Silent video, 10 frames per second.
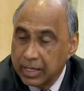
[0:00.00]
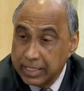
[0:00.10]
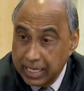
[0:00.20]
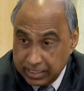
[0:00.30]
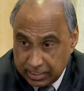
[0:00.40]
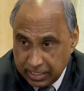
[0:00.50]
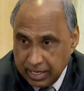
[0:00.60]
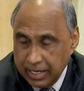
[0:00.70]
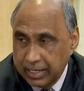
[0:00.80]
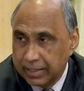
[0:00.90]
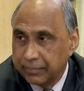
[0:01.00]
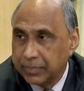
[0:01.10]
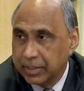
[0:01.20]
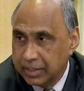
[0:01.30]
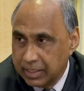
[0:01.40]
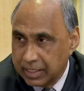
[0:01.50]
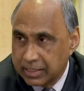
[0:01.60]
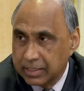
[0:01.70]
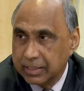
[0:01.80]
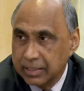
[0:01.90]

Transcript: in Dr. Darian Pollard.